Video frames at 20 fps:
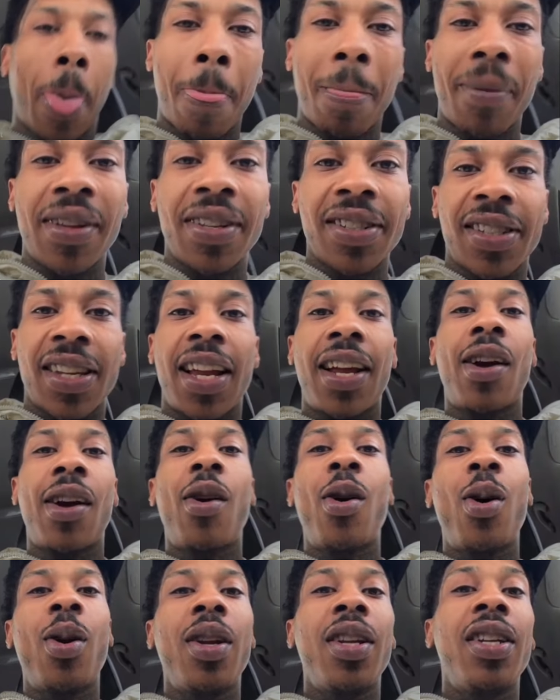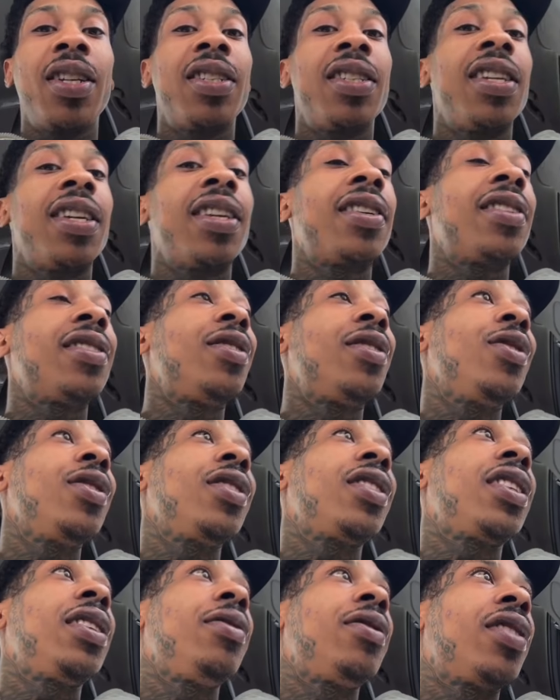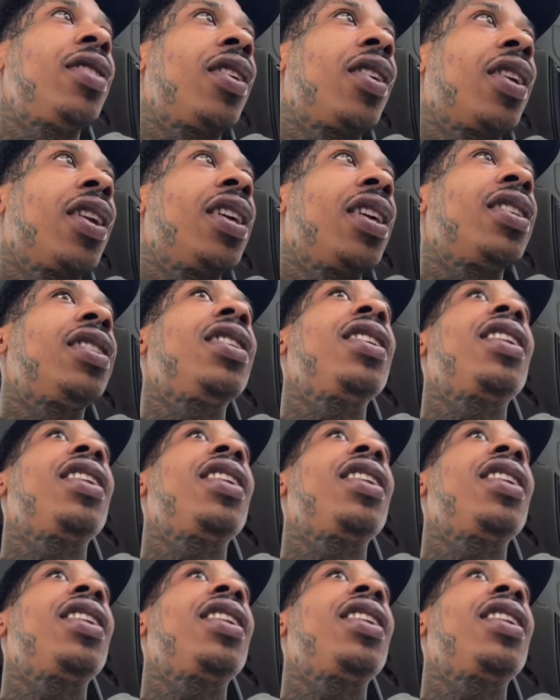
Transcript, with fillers: Like all these niggas dudes keep talking that shit like,